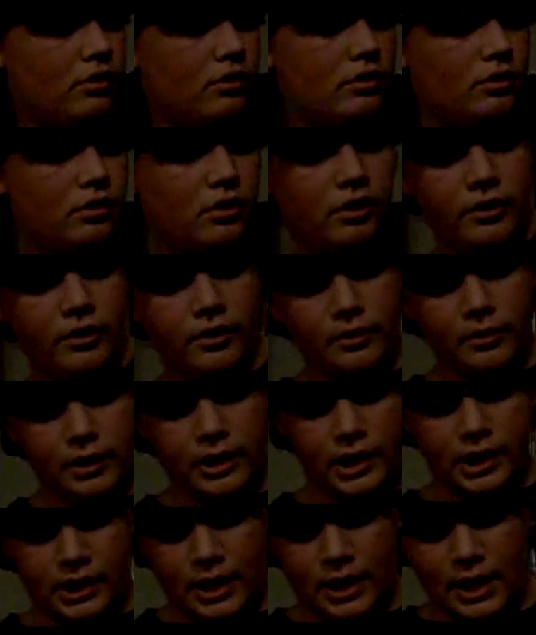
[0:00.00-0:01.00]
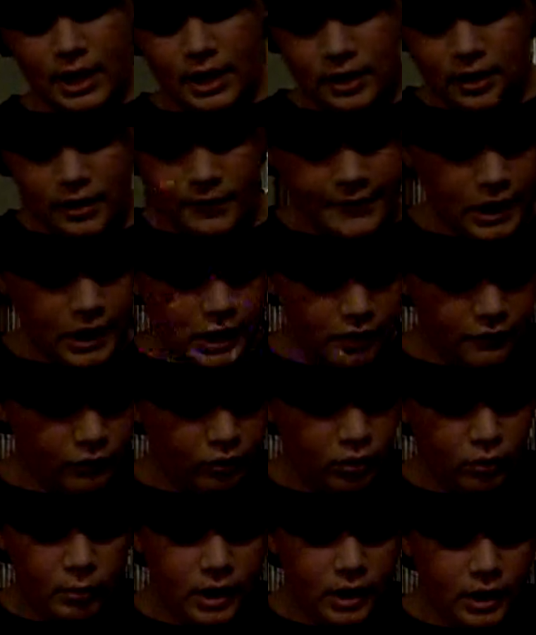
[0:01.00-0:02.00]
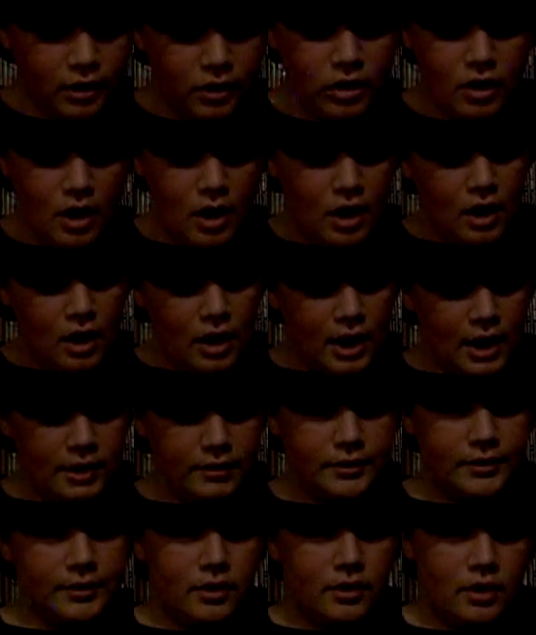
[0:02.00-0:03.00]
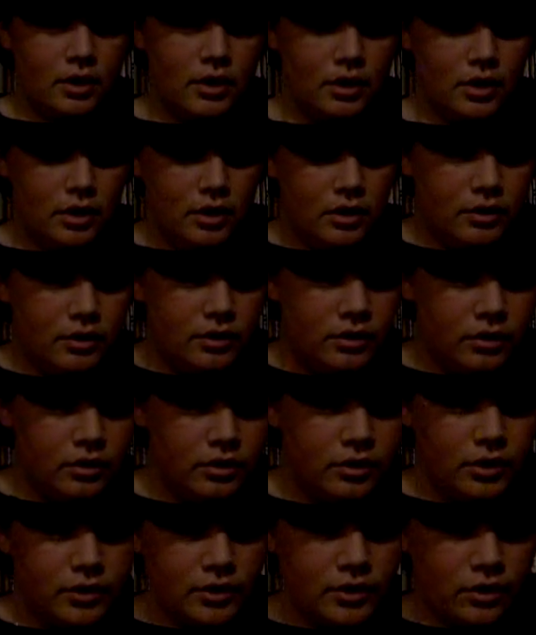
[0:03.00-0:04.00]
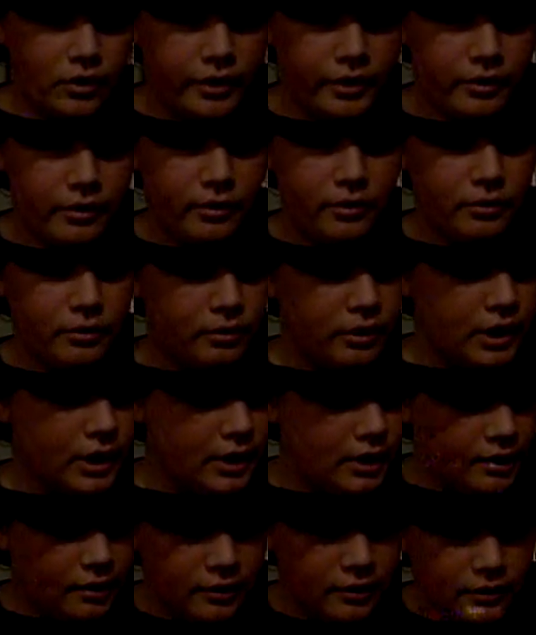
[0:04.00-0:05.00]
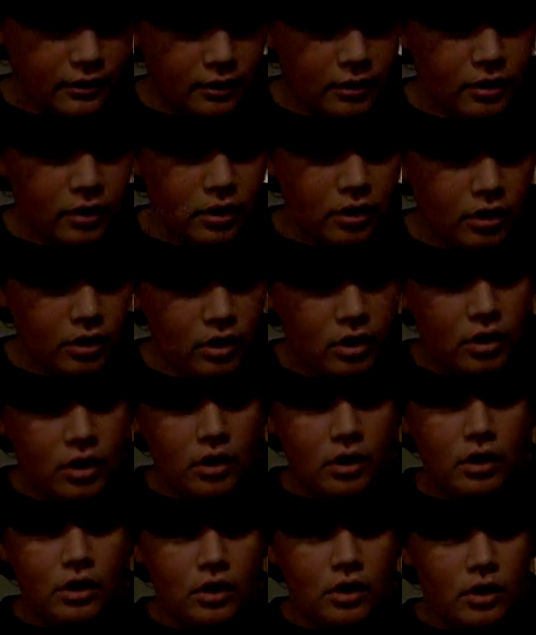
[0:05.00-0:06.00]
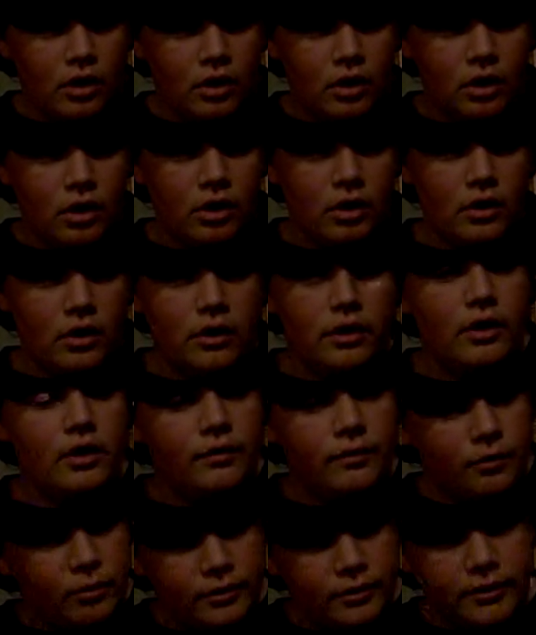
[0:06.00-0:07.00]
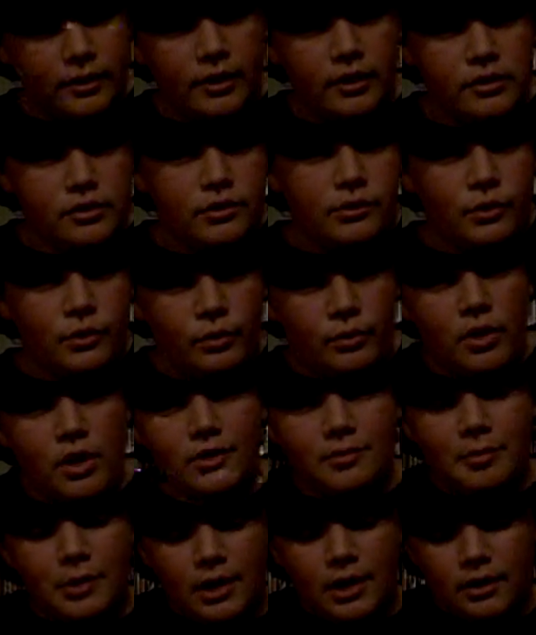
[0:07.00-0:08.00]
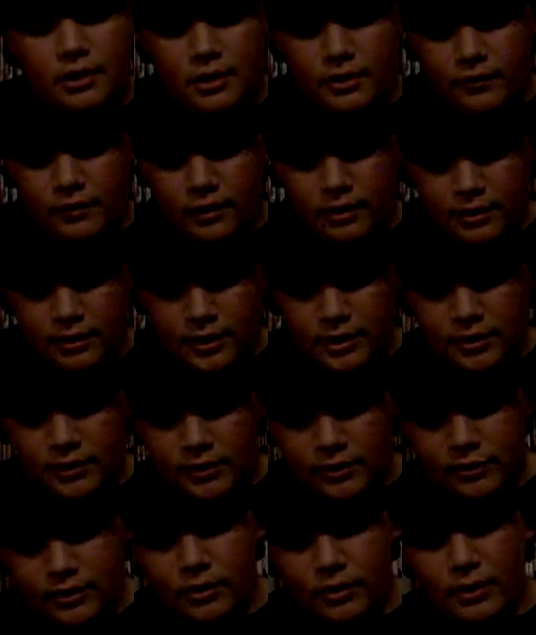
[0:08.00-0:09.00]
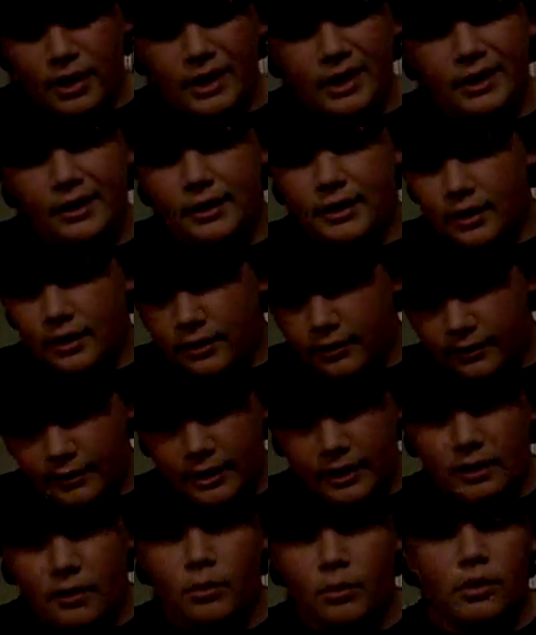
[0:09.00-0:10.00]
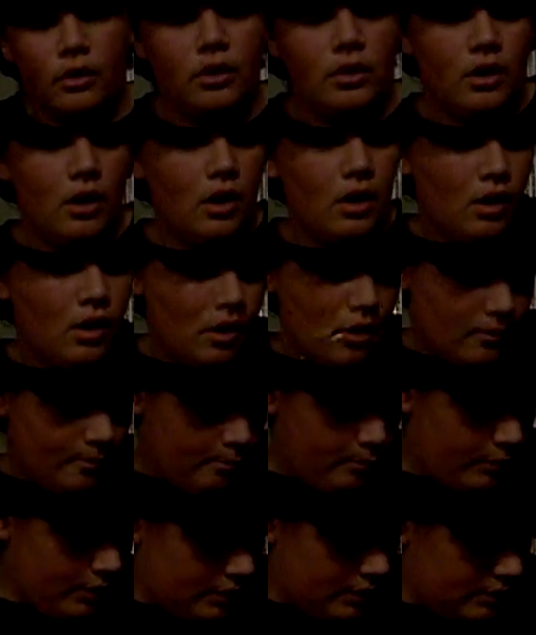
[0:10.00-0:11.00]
although I've had it for a while. I just got a Guitar Hero 3 guitar. That of course I use with Rock Band and everything, so I need to get a second one, but